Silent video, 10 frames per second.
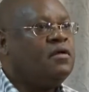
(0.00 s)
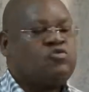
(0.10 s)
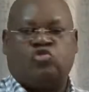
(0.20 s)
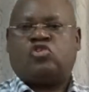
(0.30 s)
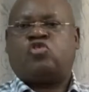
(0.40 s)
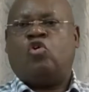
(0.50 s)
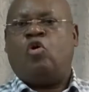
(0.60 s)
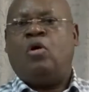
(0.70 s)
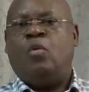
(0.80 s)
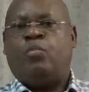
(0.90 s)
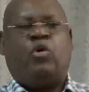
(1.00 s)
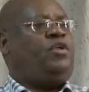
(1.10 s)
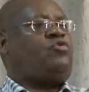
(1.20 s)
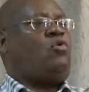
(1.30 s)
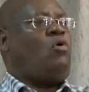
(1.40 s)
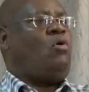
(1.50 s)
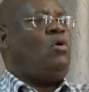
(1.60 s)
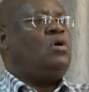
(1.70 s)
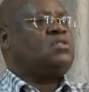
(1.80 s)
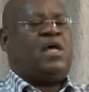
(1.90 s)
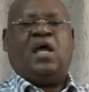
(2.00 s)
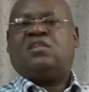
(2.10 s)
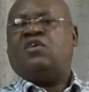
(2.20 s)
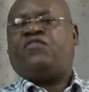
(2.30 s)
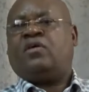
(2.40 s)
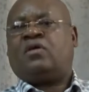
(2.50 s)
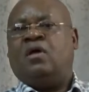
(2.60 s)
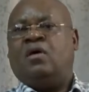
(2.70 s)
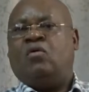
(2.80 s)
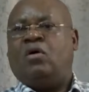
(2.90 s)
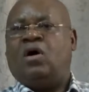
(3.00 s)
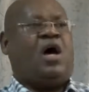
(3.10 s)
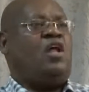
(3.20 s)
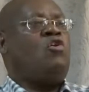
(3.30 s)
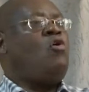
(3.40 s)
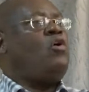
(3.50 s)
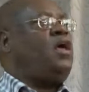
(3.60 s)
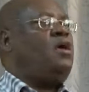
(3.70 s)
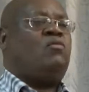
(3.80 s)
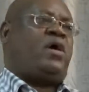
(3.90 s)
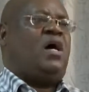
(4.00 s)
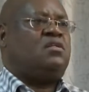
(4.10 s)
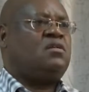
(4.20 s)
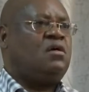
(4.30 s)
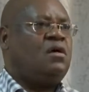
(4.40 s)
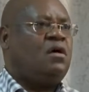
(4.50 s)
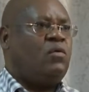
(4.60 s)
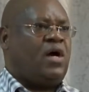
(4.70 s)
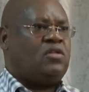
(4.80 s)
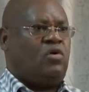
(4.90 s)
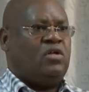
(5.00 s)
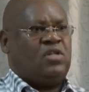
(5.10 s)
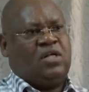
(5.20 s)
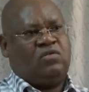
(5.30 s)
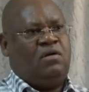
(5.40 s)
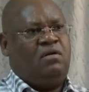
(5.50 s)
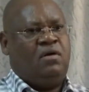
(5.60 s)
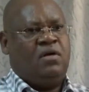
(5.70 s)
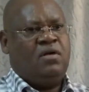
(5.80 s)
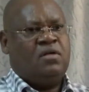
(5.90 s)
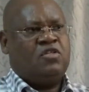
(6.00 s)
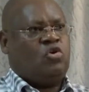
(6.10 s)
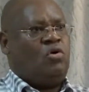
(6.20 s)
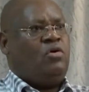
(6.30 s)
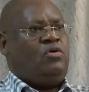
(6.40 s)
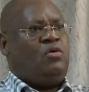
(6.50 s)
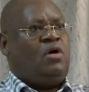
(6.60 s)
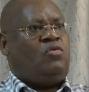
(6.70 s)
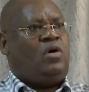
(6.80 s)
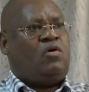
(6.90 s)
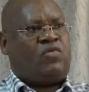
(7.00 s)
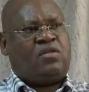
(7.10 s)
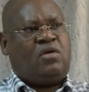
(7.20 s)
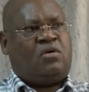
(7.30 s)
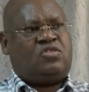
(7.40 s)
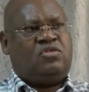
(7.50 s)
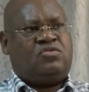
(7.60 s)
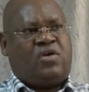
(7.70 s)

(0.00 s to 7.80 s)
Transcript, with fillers: social, political, scientific, and holy, we can't. We can't go into that one. So you are, you are right, your question is